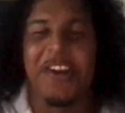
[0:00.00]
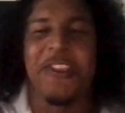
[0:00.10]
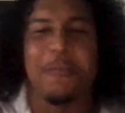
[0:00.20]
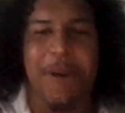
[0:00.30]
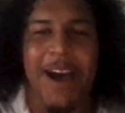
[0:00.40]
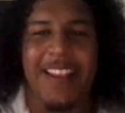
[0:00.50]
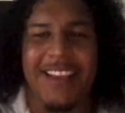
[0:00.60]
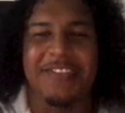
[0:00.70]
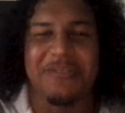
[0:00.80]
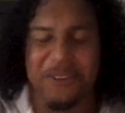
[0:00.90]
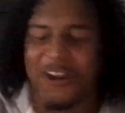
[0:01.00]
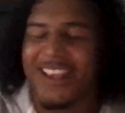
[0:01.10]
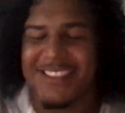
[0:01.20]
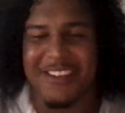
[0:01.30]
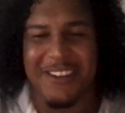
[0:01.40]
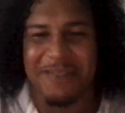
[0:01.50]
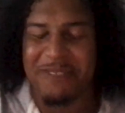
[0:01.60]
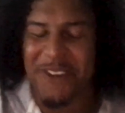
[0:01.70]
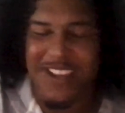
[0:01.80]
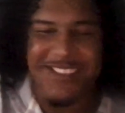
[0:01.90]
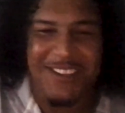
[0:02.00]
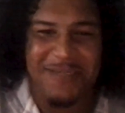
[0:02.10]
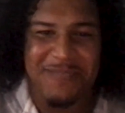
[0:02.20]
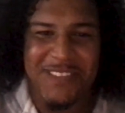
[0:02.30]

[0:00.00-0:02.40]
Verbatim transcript: the pot. That's yeah, yeah. Great Great